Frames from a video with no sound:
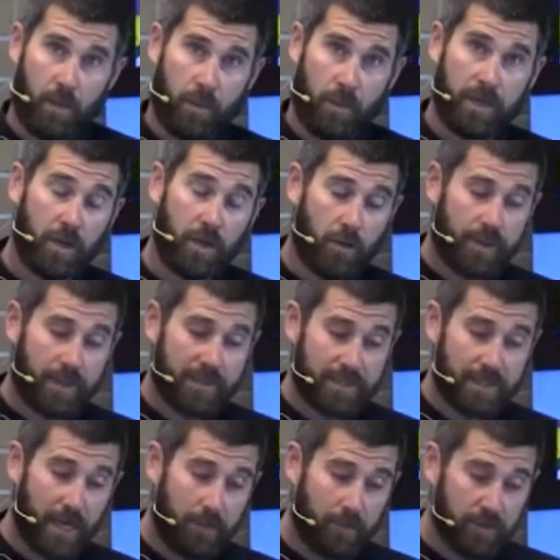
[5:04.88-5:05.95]
We know that as
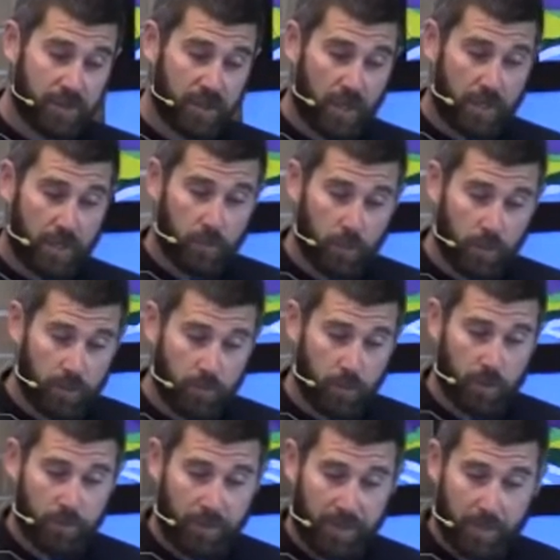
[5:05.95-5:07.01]
time goes on, more and
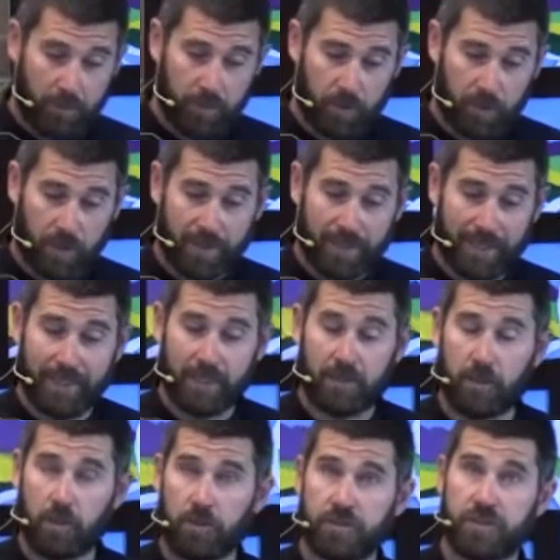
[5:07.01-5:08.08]
more people are getting
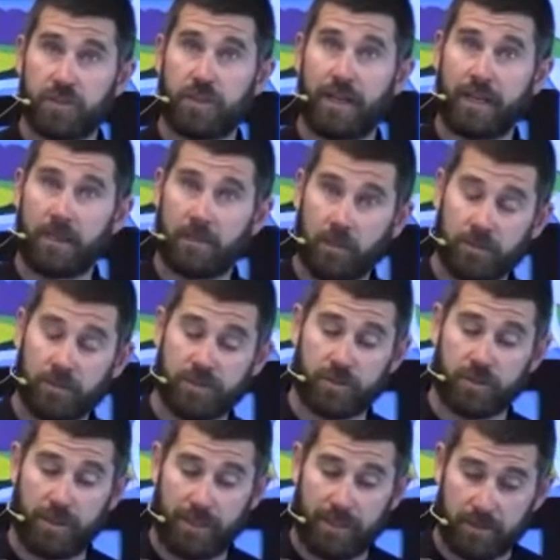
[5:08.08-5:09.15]
closer and
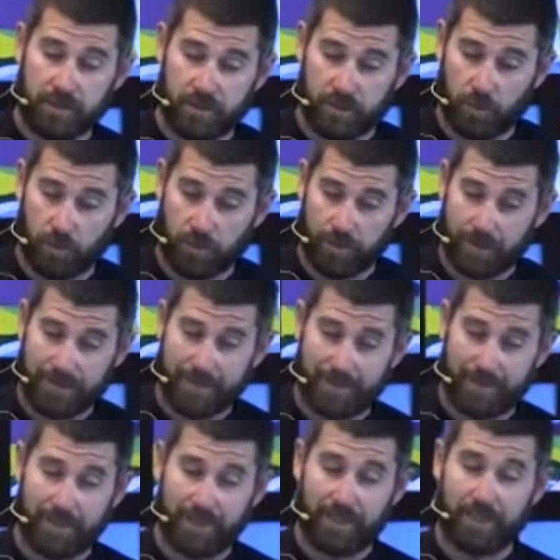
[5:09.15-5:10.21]
closer in the story to
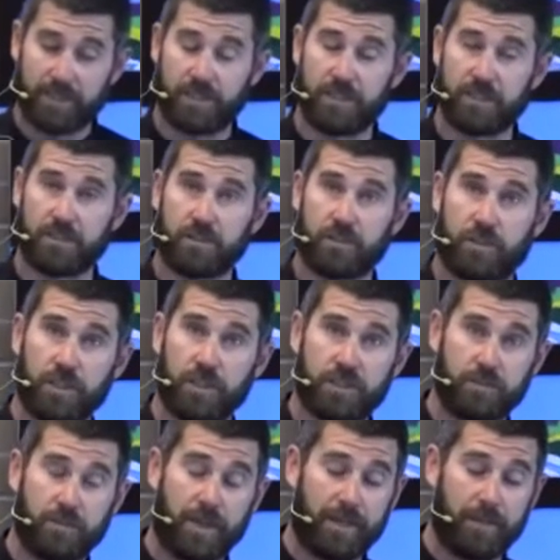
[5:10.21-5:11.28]
thinking Jesus
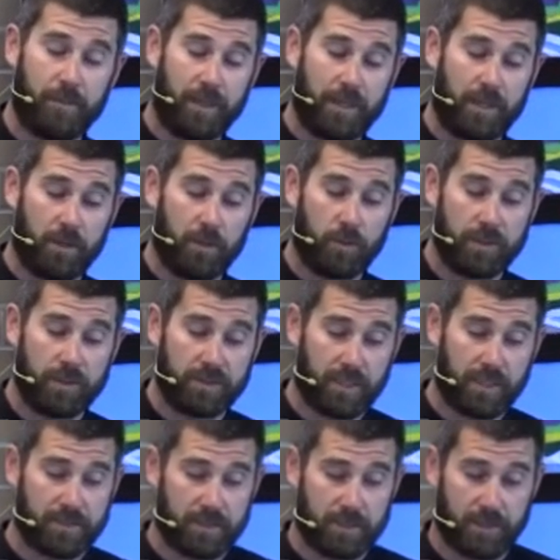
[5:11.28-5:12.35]
just might be who he
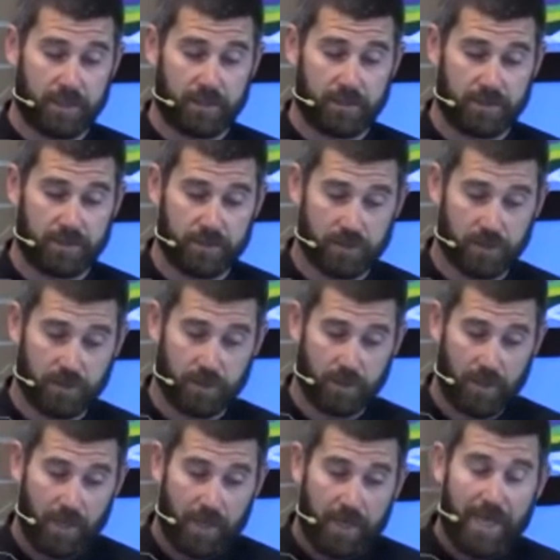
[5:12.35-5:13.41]
says he is,
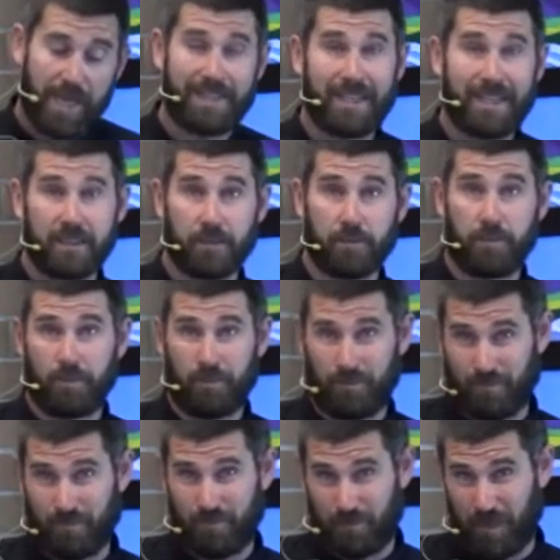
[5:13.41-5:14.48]
and that the
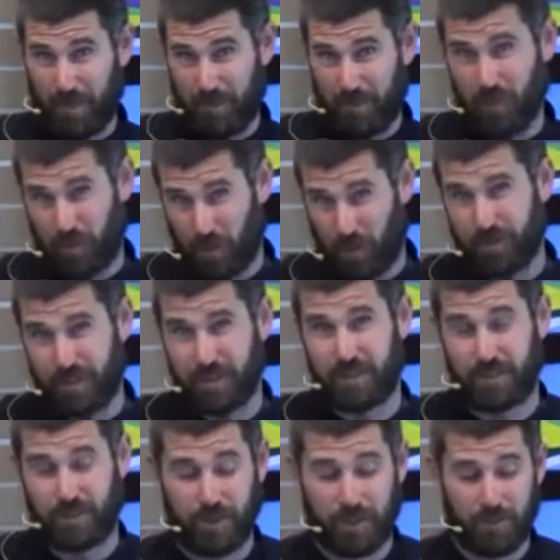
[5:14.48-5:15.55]
people
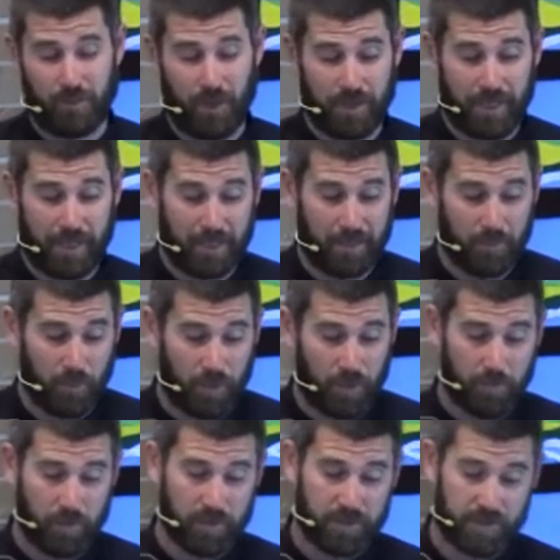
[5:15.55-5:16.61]
closest to him are getting more
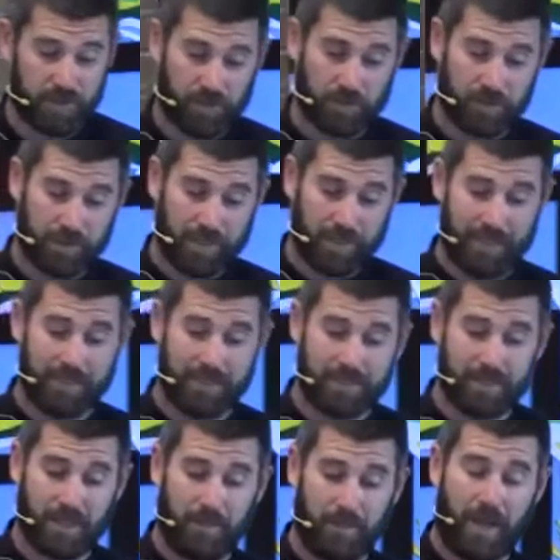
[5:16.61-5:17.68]
and more certain that he's
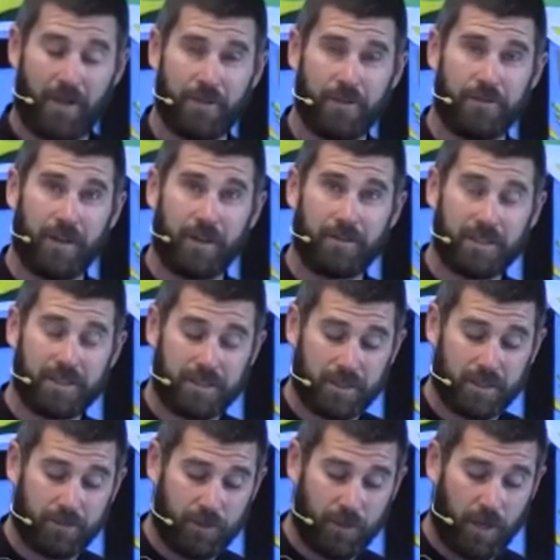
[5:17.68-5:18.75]
somehow the very
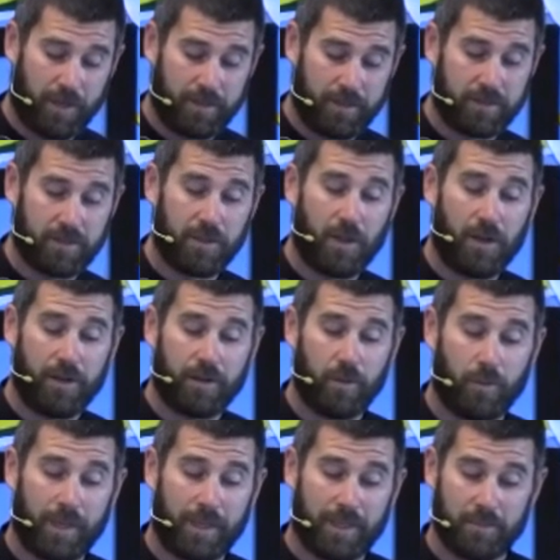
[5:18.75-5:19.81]
Son of God, this long
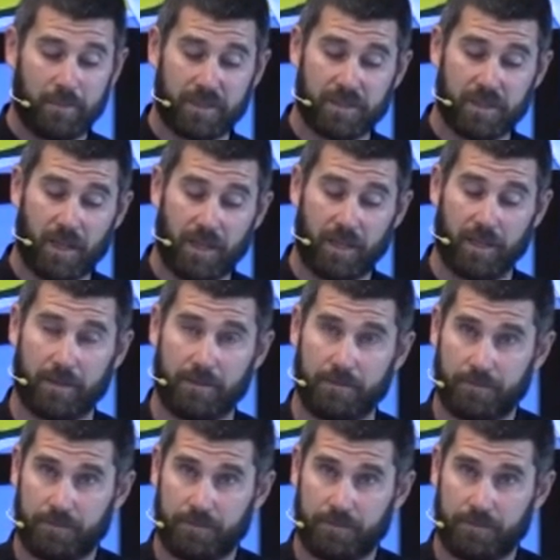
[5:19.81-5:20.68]
awaited Messiah.